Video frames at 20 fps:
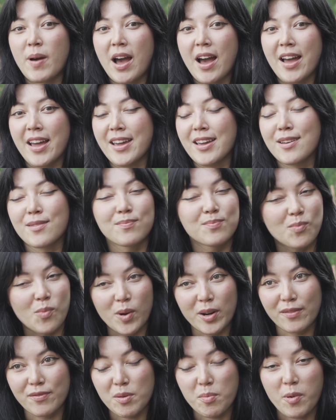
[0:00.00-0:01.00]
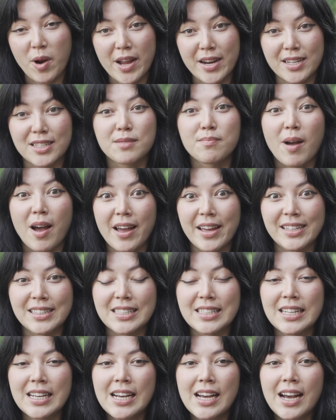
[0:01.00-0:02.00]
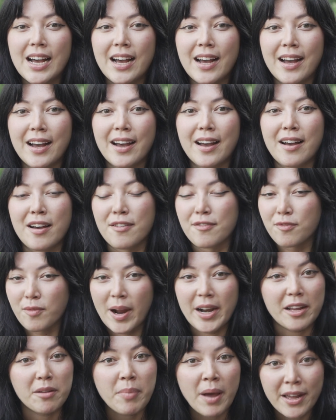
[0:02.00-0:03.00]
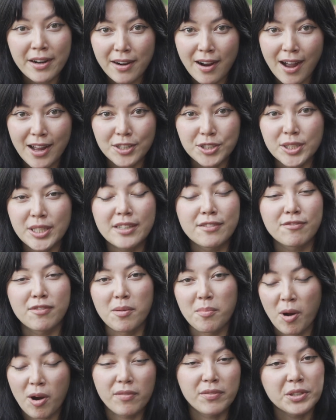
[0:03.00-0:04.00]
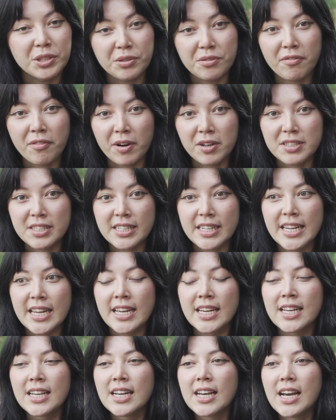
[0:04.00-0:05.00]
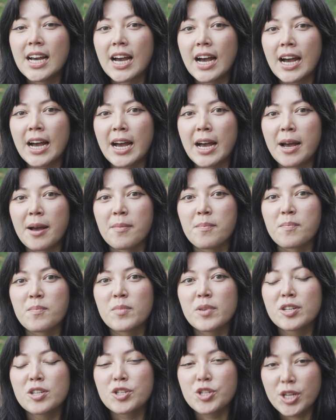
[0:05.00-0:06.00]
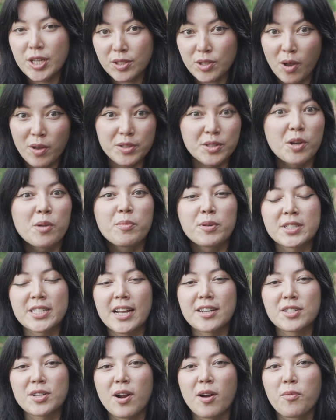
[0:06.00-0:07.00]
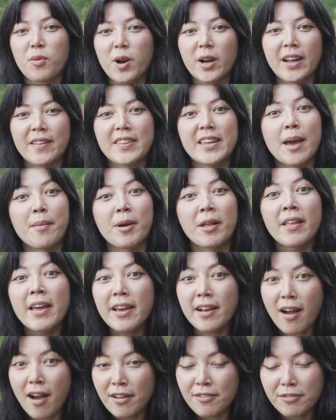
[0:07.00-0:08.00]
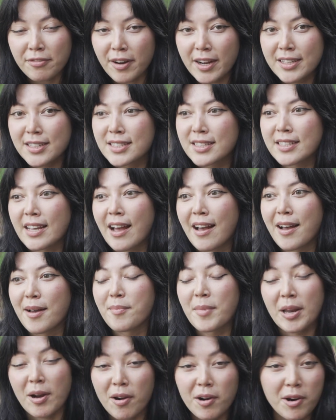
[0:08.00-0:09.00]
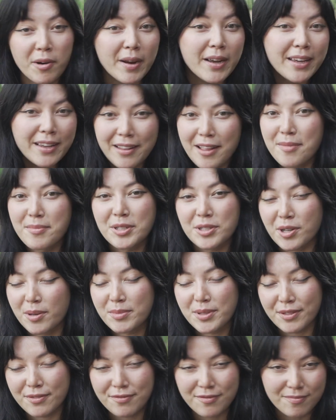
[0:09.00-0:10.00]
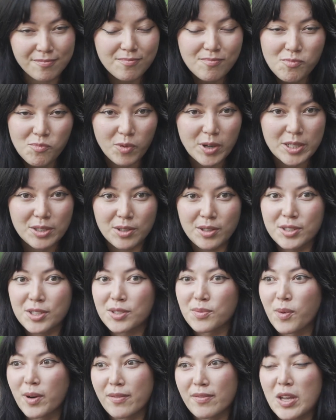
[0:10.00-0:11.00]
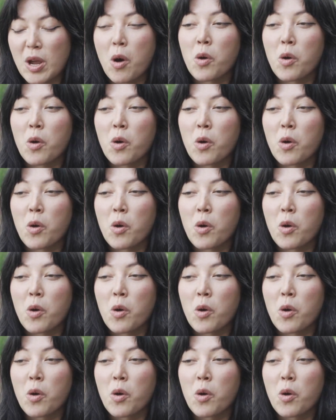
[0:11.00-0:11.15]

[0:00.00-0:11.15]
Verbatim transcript: by one of the brightest minds uh, of writing pedagogy from Harvard University. Um, she has also presented our work at the MLA conference, um, and our curriculum in terms of research is one of the